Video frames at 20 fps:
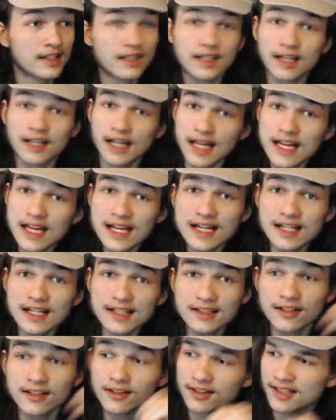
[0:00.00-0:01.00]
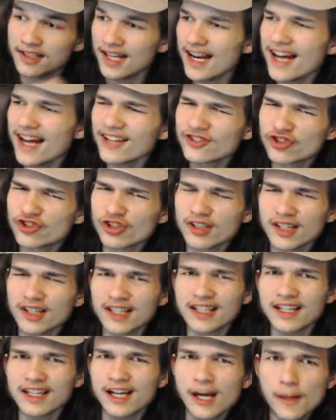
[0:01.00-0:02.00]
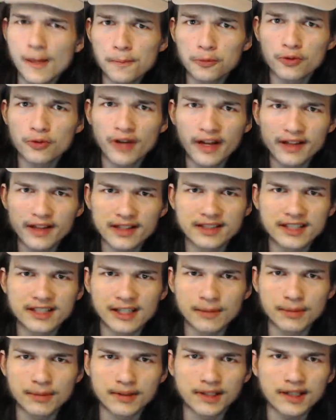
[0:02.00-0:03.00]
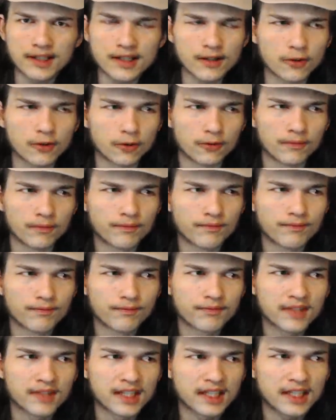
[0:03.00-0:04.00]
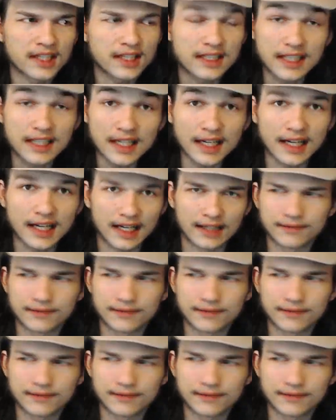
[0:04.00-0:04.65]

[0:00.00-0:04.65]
and you can actually upgrade the CPU. Yeah.